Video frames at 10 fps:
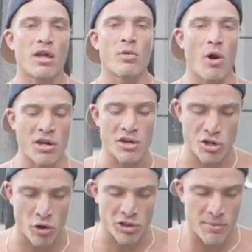You want your
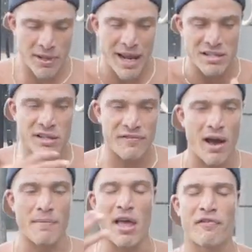shoulders to be nice and
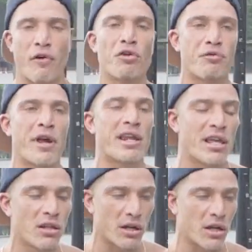defined, that full
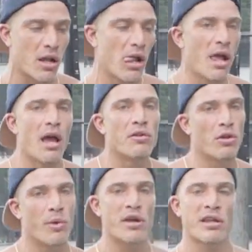3D look. The
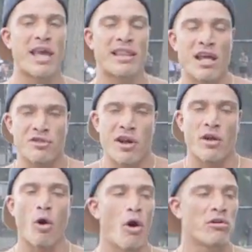only way you're gonna get that is
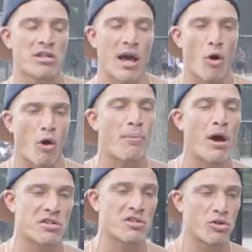training all, all
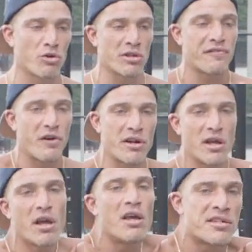parts of the shoulder, the front,
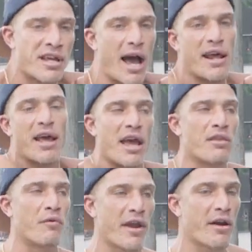side, and
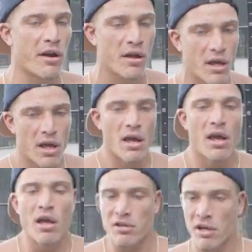the rear.
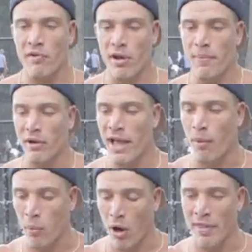It's going to really build that,
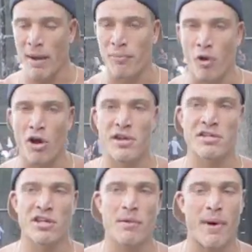that broadness in your